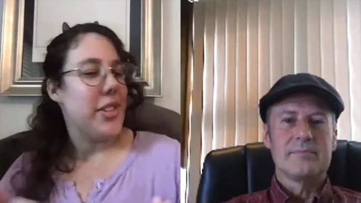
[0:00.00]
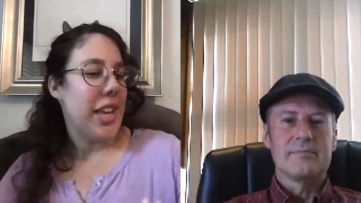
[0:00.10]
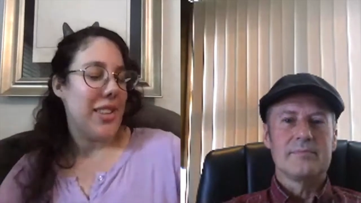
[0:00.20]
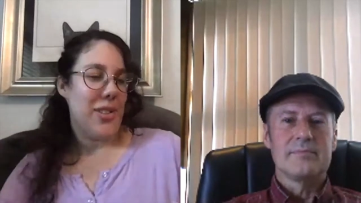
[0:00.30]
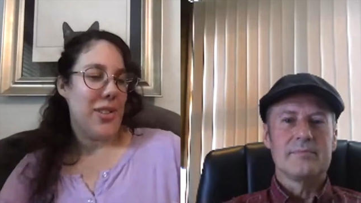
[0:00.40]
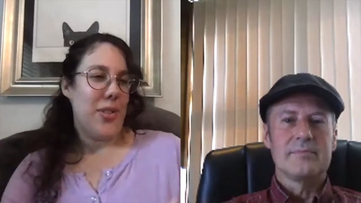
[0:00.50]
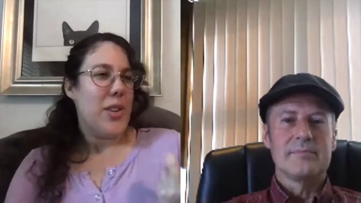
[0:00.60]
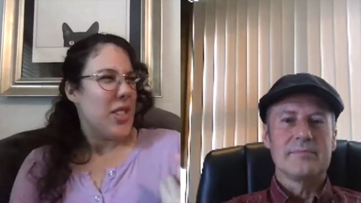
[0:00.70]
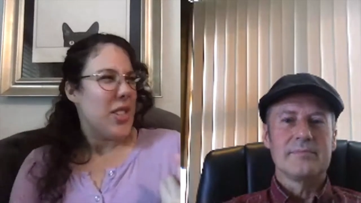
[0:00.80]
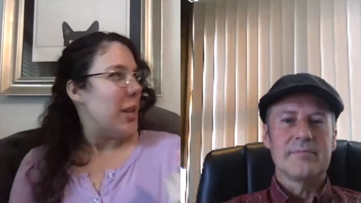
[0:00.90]
Speaker 1: sense of there's
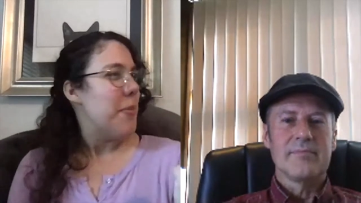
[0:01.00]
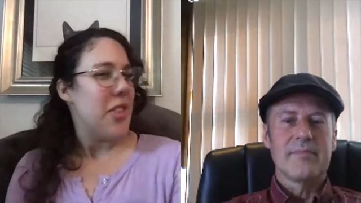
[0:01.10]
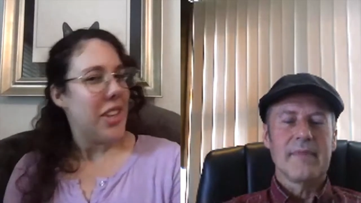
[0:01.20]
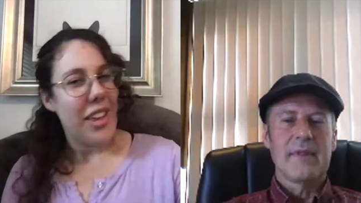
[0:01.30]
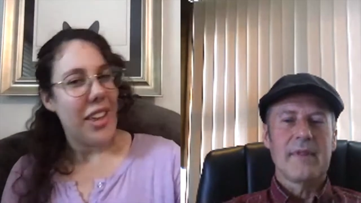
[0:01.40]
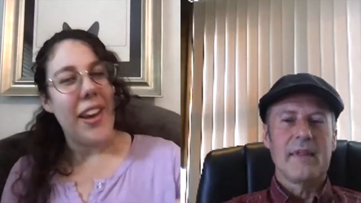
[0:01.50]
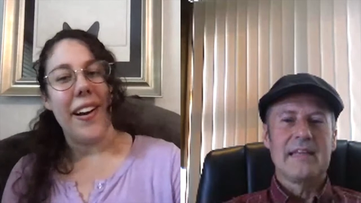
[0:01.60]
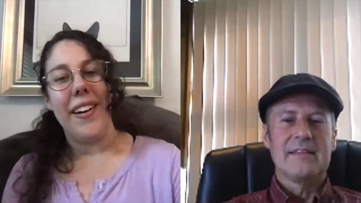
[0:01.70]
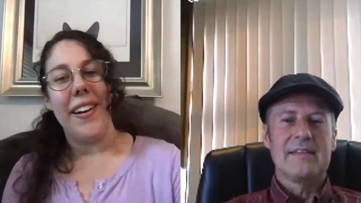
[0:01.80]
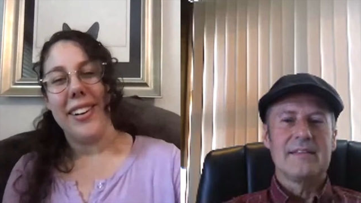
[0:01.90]
something
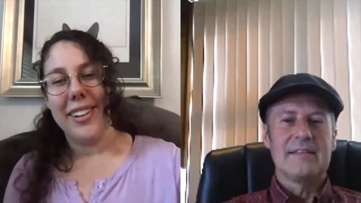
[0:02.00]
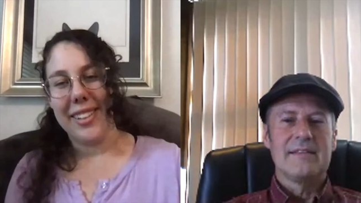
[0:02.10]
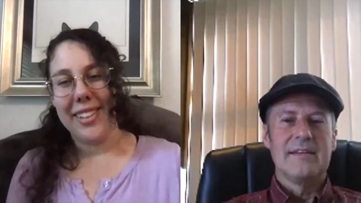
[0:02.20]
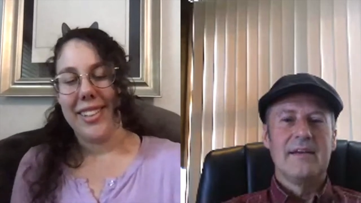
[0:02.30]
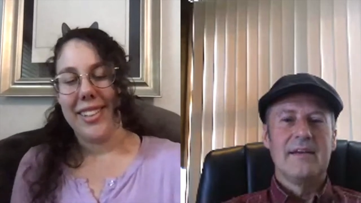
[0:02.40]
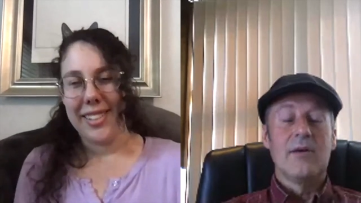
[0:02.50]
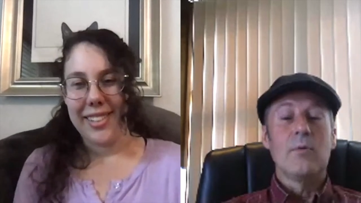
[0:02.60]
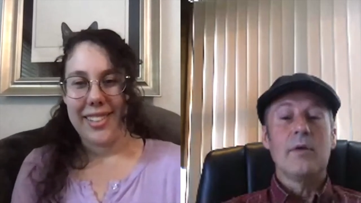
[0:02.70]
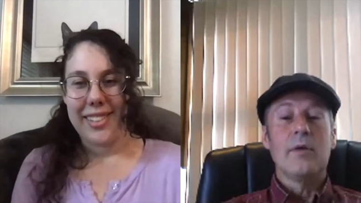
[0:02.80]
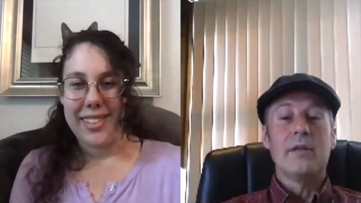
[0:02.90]
there
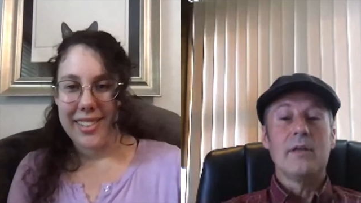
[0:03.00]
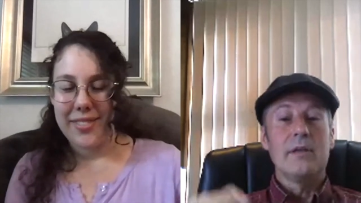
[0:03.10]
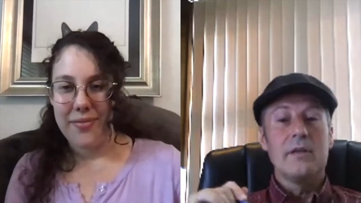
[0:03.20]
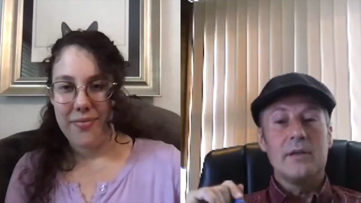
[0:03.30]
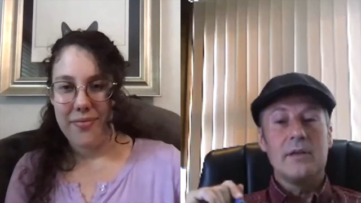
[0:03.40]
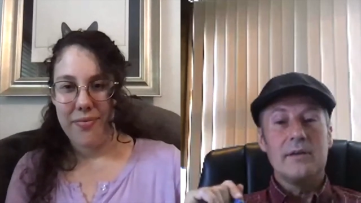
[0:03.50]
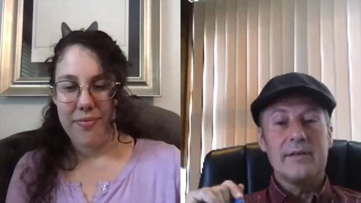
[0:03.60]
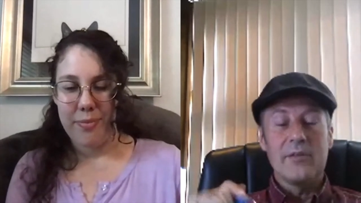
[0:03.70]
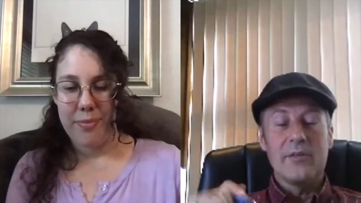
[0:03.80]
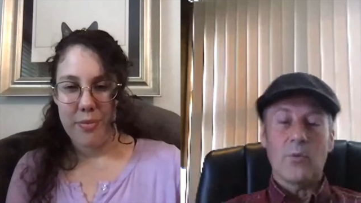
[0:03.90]
Speaker 2: in in uh,
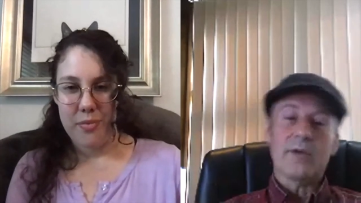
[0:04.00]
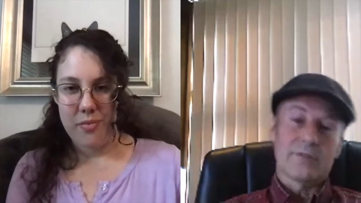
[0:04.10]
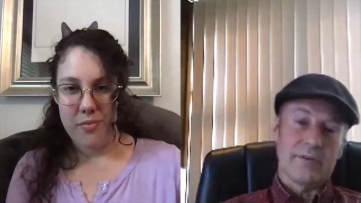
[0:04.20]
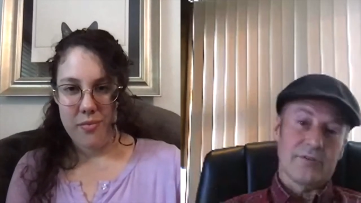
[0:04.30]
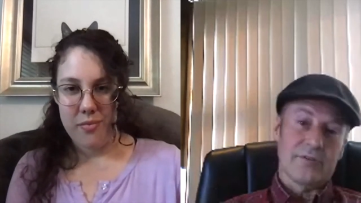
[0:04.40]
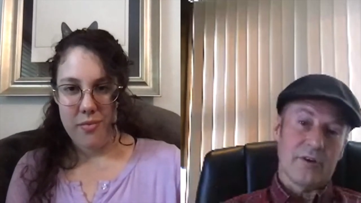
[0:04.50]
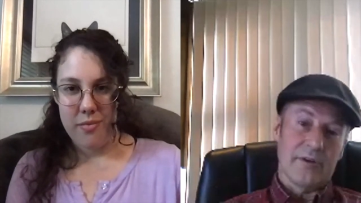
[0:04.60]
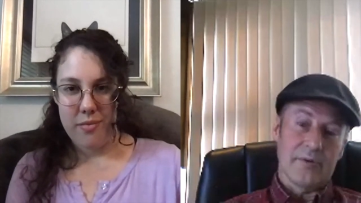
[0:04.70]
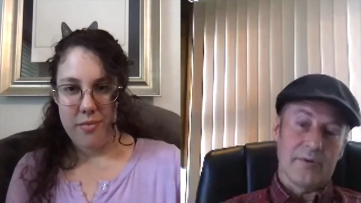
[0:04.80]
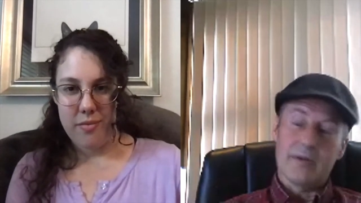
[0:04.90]
in the Western
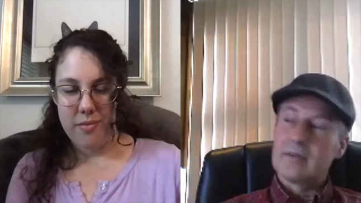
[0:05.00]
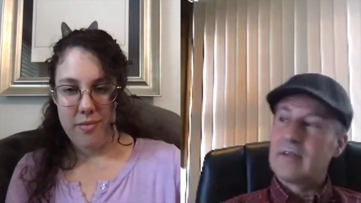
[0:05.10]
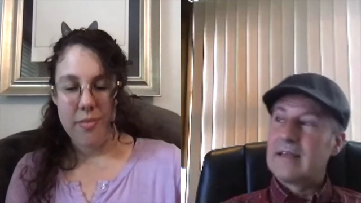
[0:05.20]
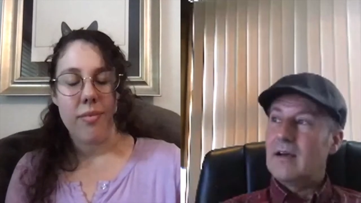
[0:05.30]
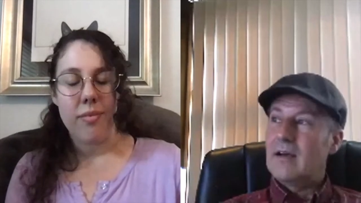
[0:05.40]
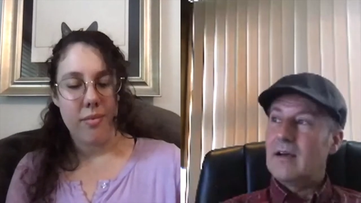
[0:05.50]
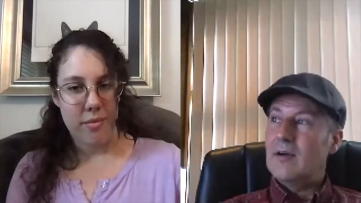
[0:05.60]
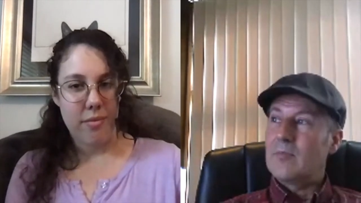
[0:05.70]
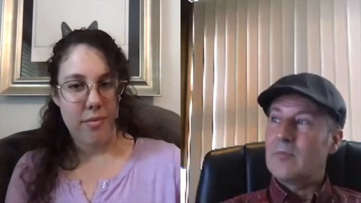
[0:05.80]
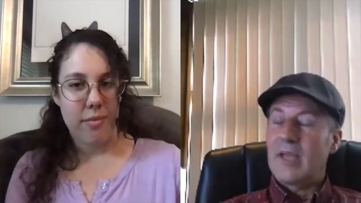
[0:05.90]
genre, mm-hmm.
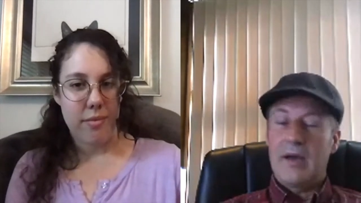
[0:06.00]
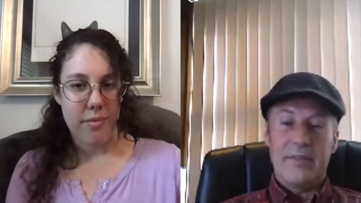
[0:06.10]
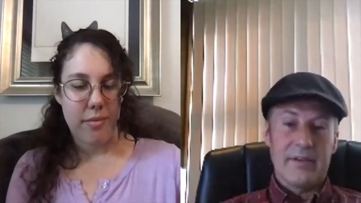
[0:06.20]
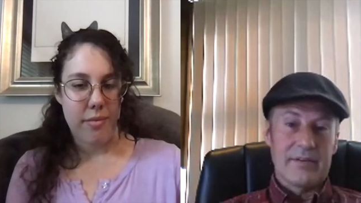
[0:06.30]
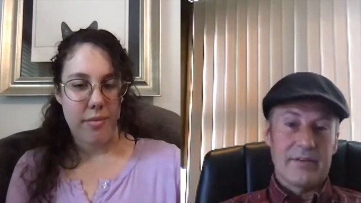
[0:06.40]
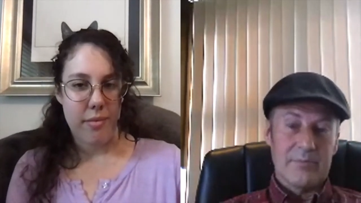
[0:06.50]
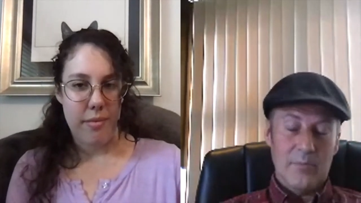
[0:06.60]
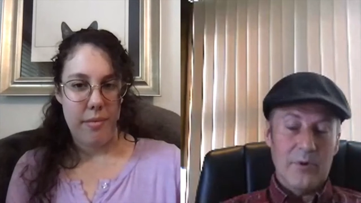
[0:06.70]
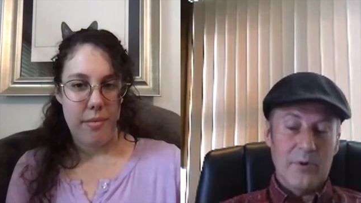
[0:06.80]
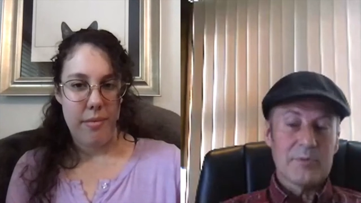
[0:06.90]
um, I think
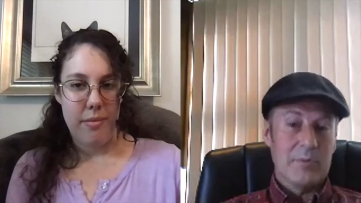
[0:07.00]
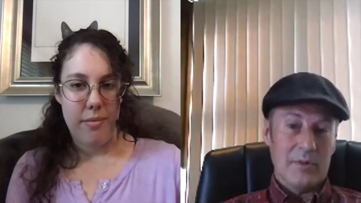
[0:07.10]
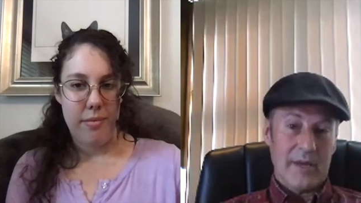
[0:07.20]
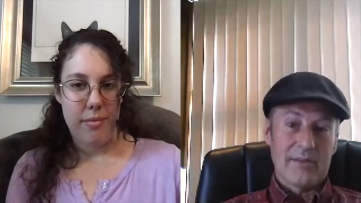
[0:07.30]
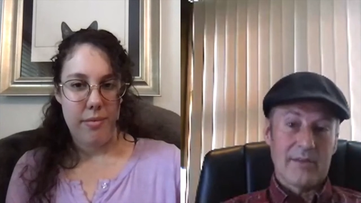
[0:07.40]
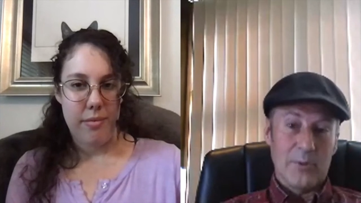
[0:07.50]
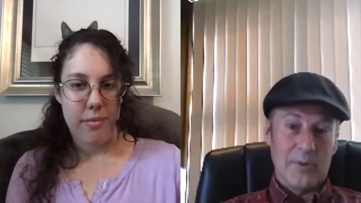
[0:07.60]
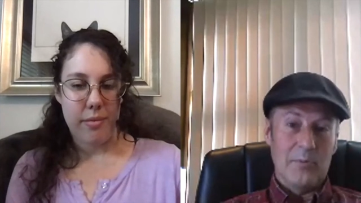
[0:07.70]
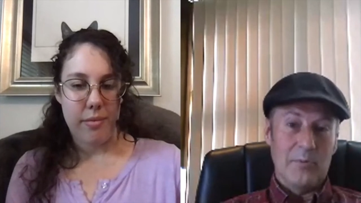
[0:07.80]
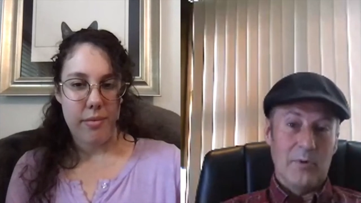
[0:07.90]
most people like Louis
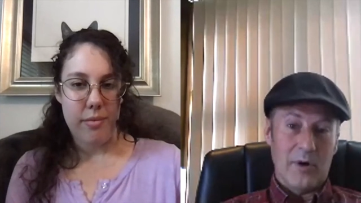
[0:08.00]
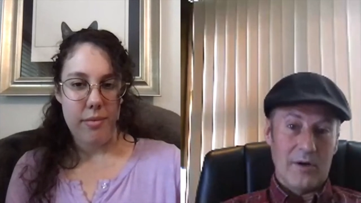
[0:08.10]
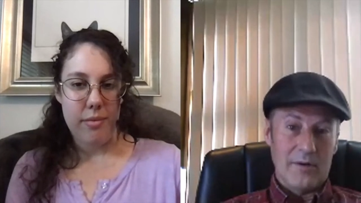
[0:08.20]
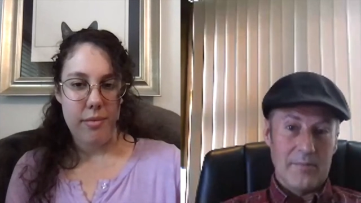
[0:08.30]
L'Amour.